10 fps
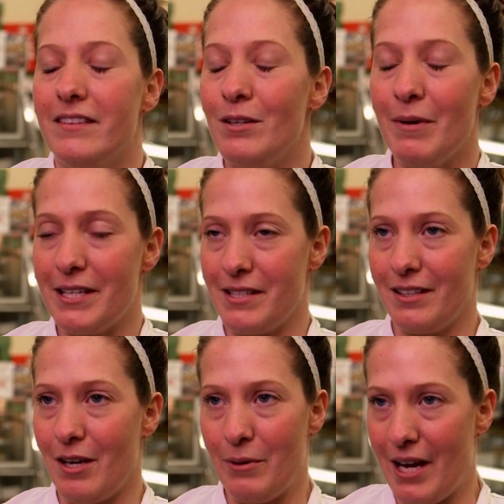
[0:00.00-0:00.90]
the best
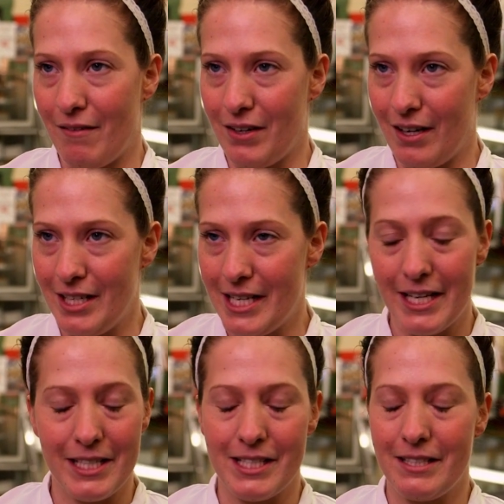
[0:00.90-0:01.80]
thing that we have here.
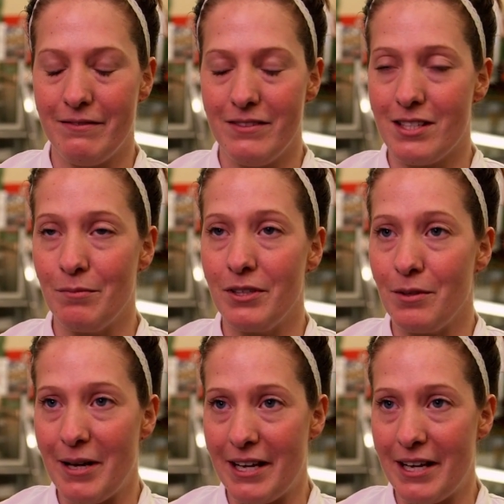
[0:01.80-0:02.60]
It is simply the